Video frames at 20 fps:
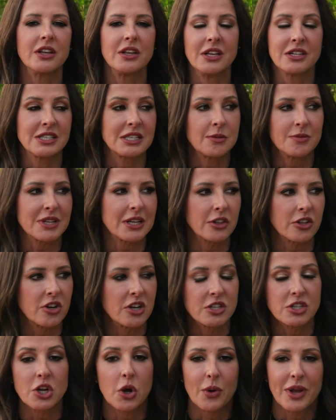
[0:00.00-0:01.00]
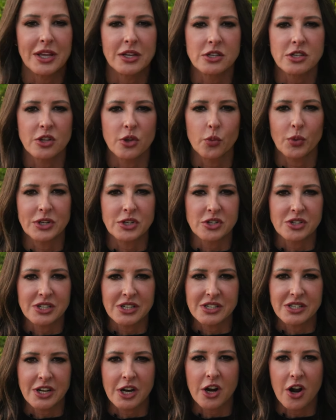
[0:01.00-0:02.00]
it seems like there is no end to the winter
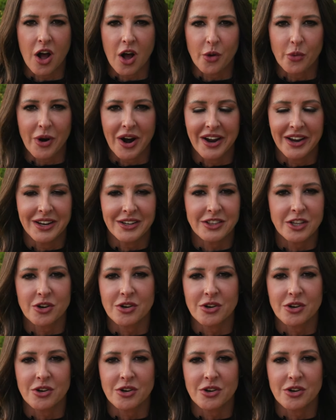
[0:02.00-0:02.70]
season at all, right?